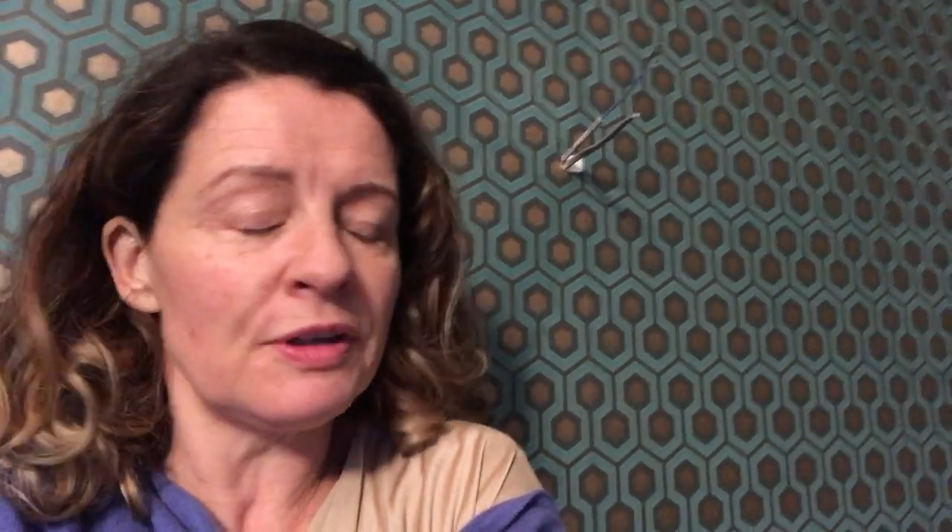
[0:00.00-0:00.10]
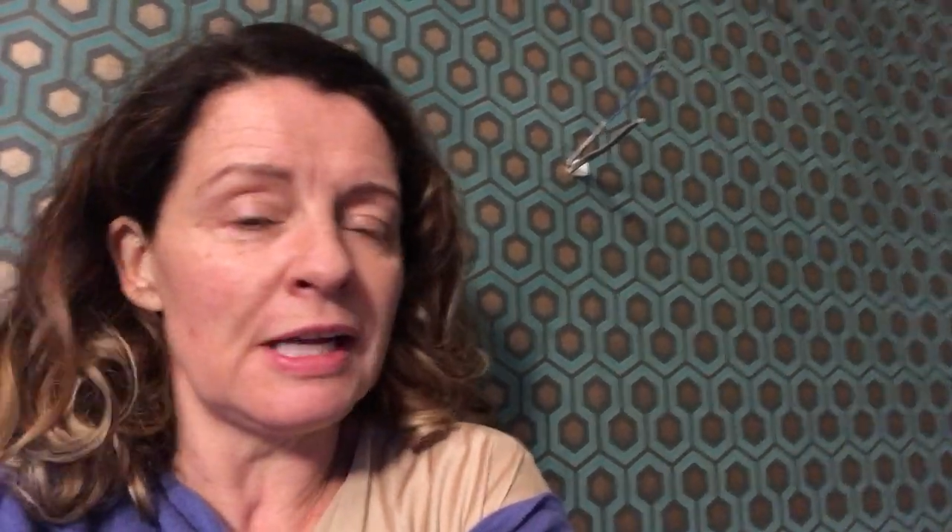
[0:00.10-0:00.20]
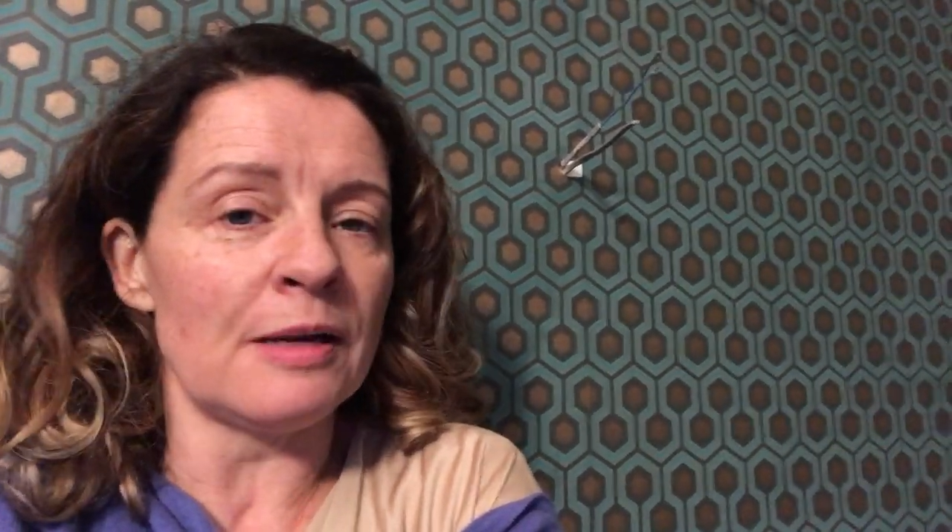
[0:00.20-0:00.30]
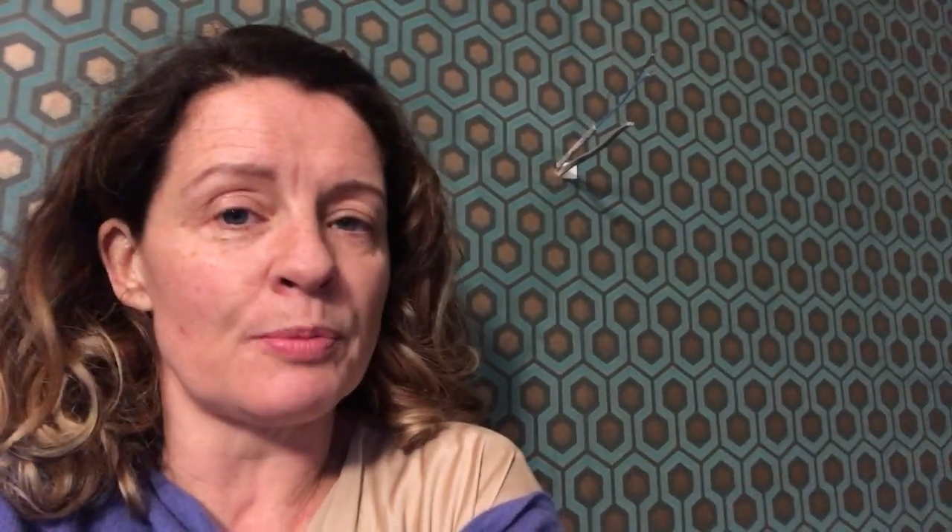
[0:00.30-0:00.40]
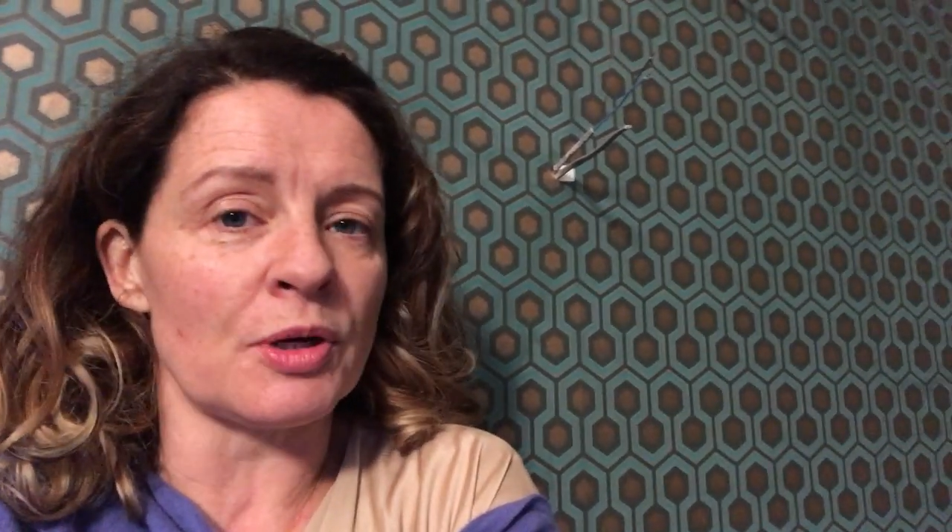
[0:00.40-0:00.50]

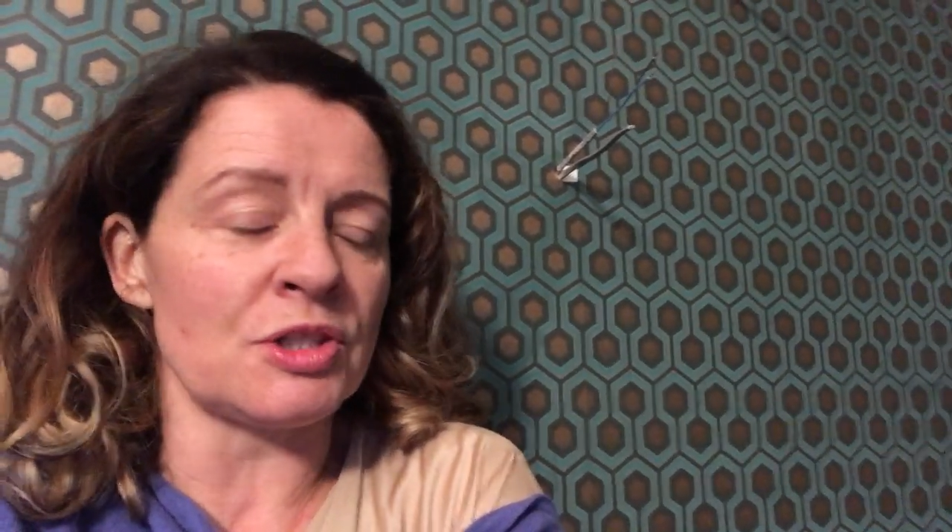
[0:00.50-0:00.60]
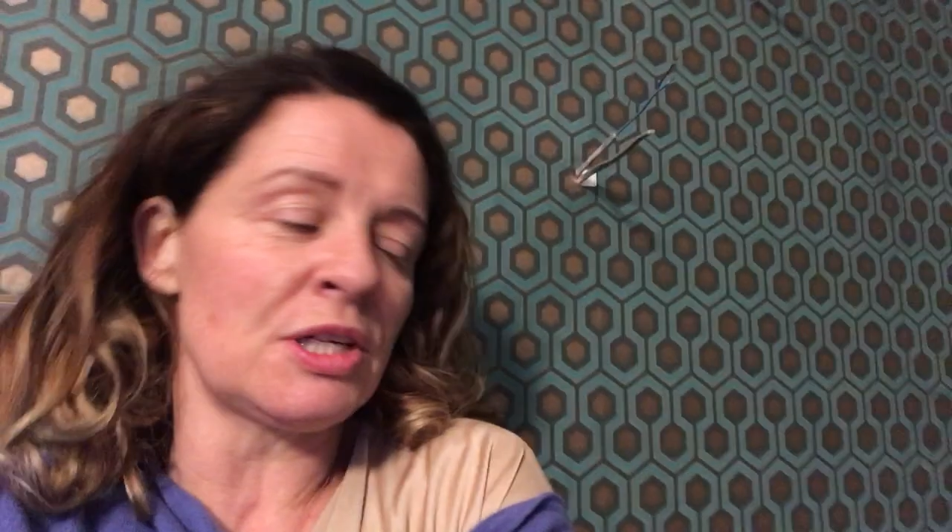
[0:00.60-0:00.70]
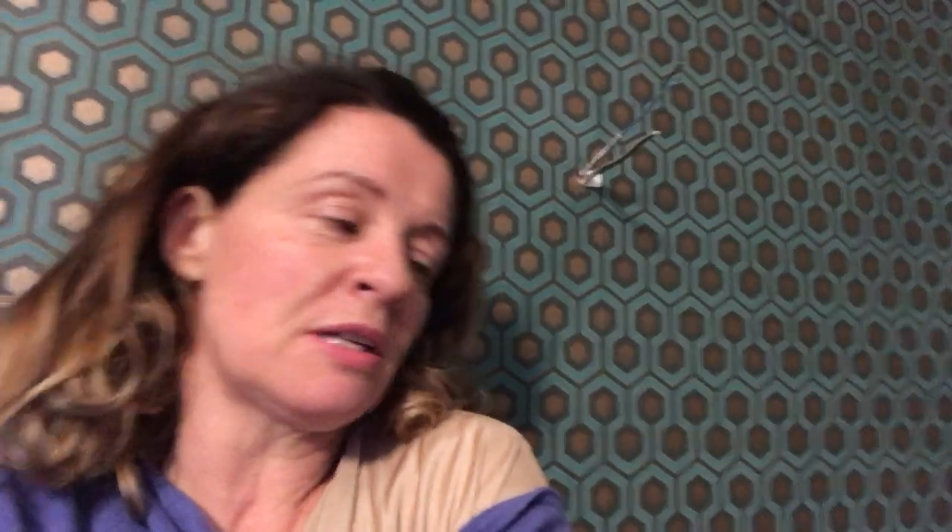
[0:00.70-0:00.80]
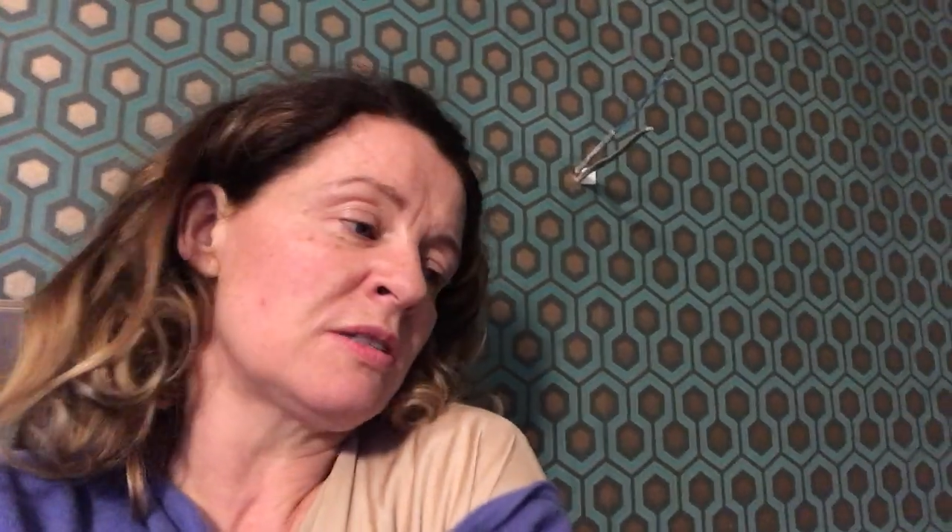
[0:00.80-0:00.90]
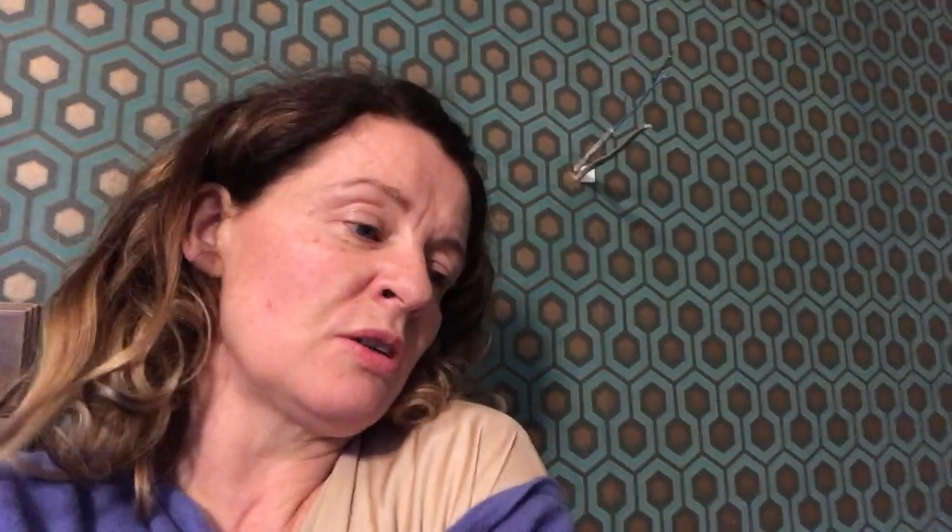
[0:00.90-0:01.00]
vanilla
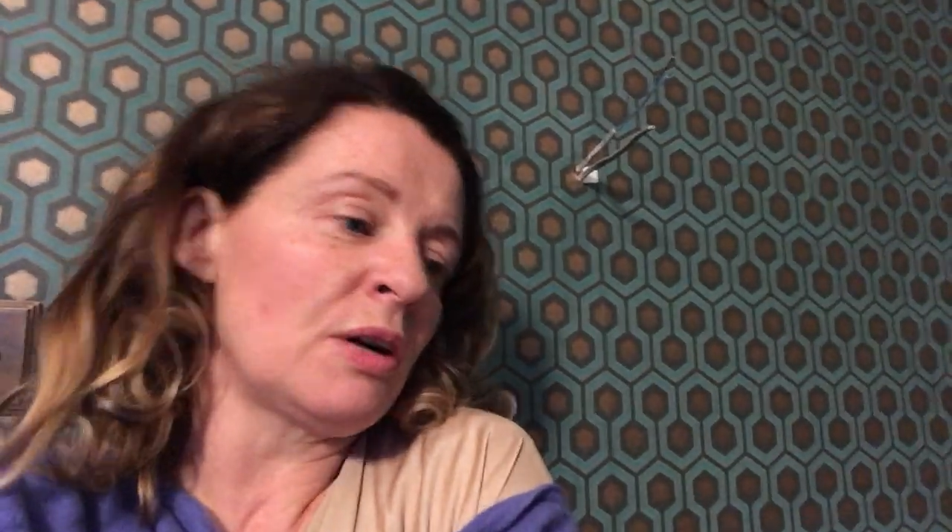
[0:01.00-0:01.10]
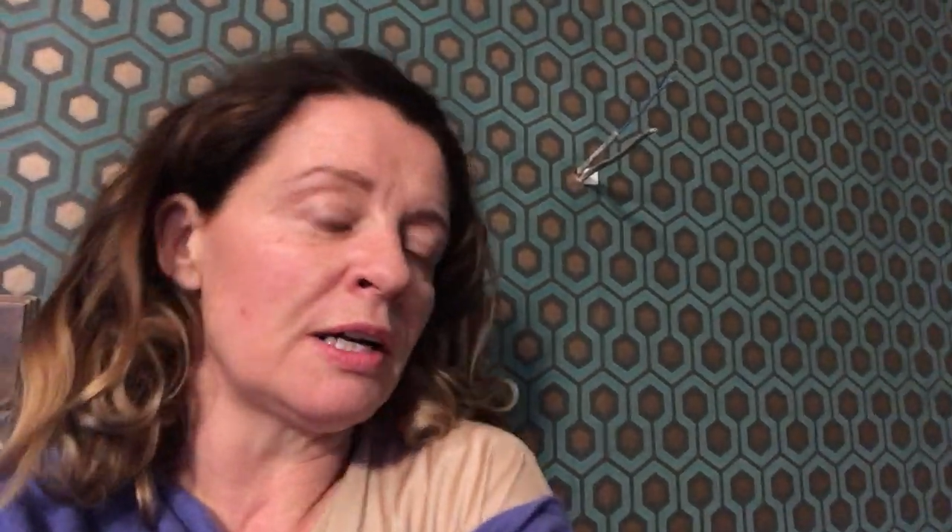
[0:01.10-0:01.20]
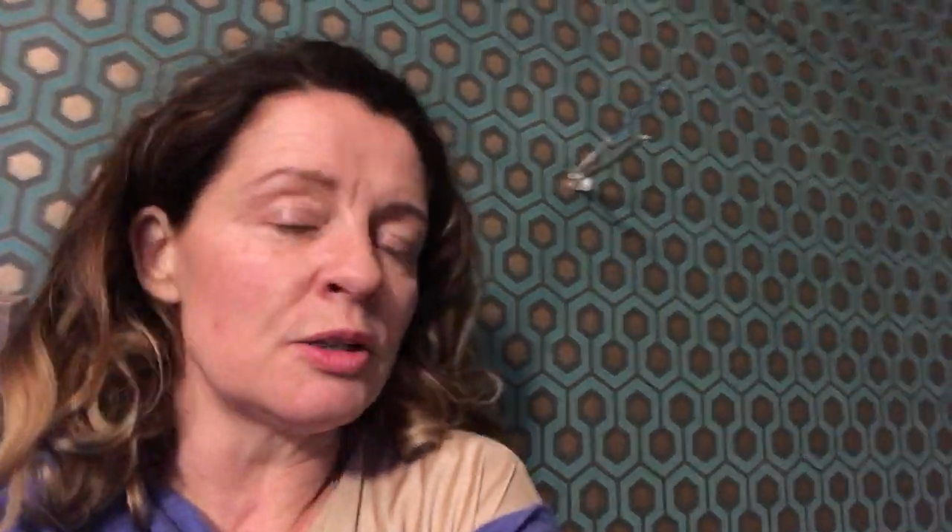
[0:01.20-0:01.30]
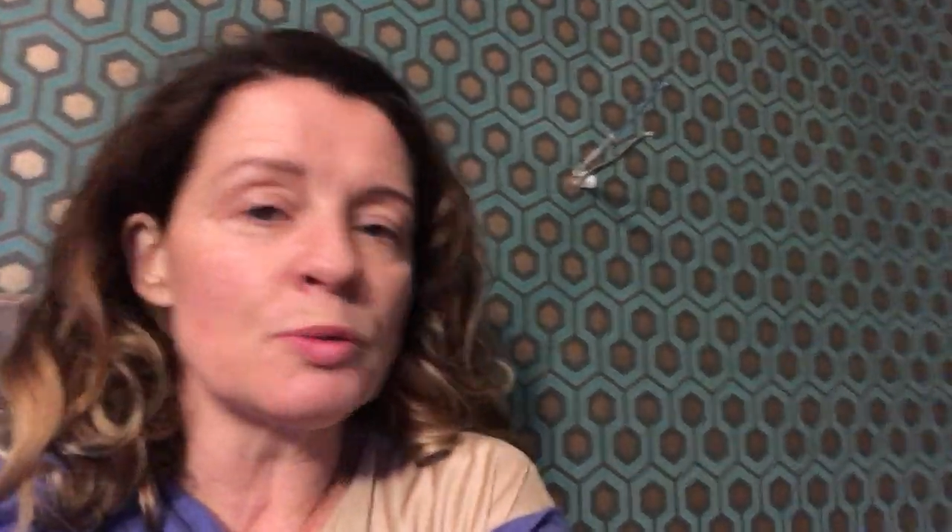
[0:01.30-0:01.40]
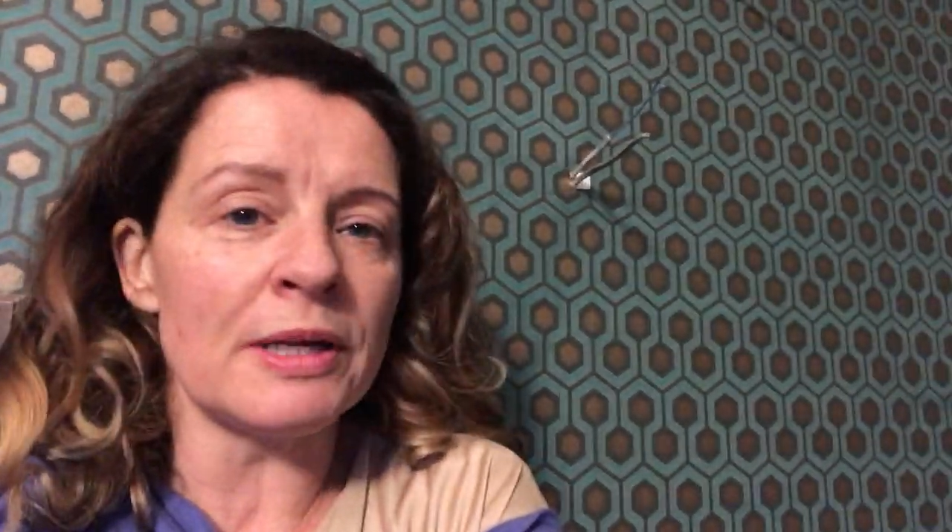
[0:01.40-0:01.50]
projects so
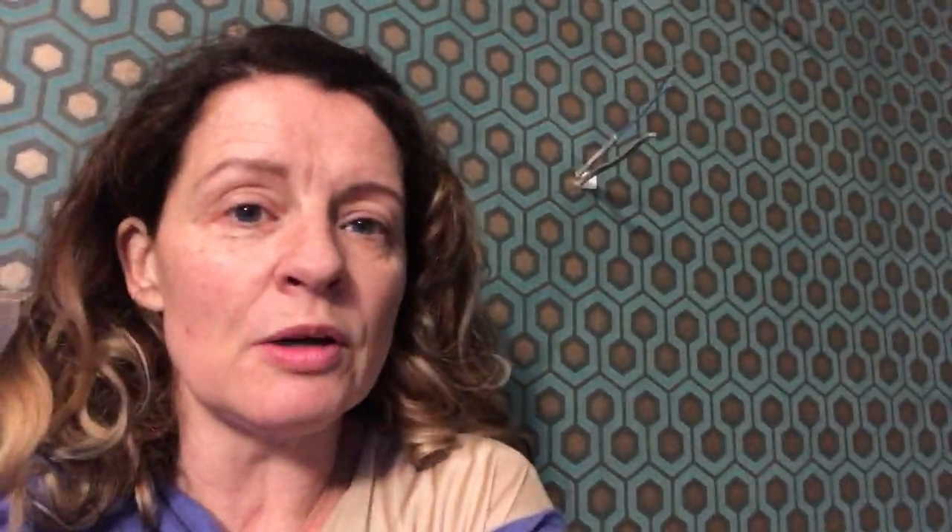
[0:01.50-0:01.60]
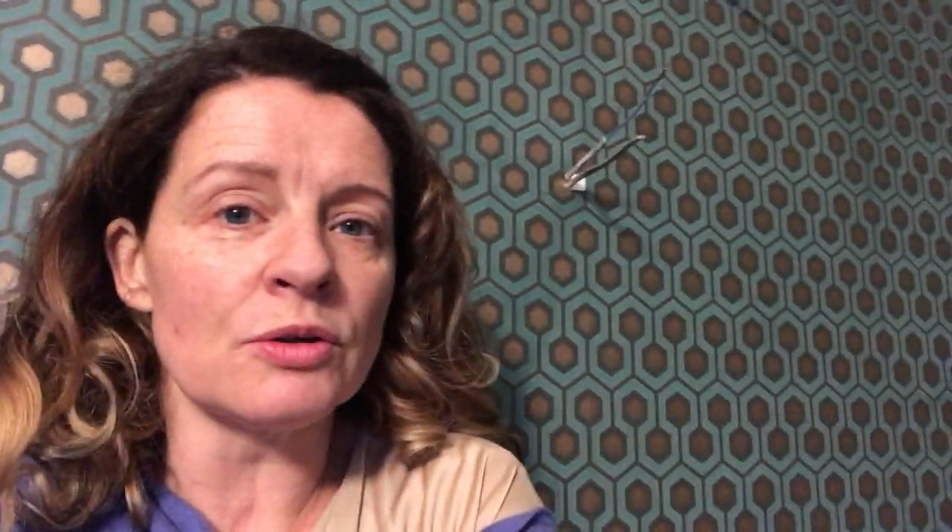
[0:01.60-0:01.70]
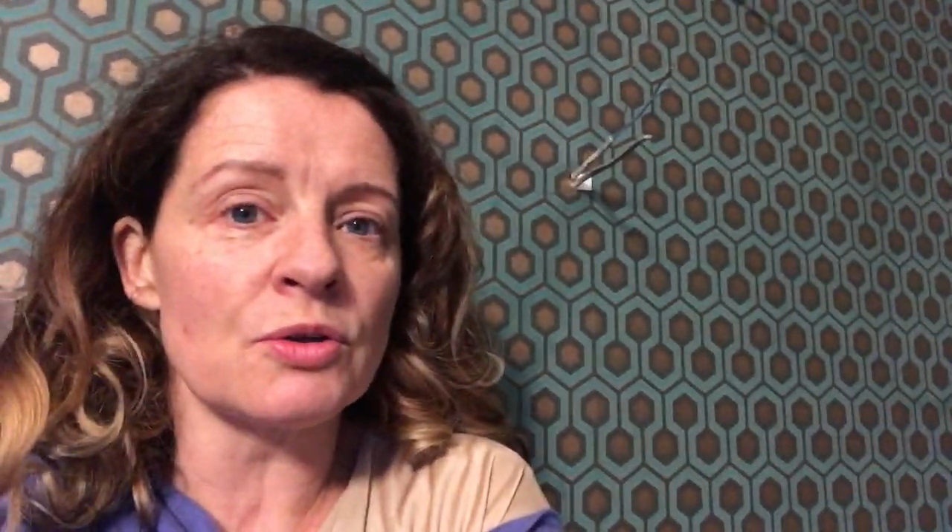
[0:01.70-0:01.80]
kind of 20 odd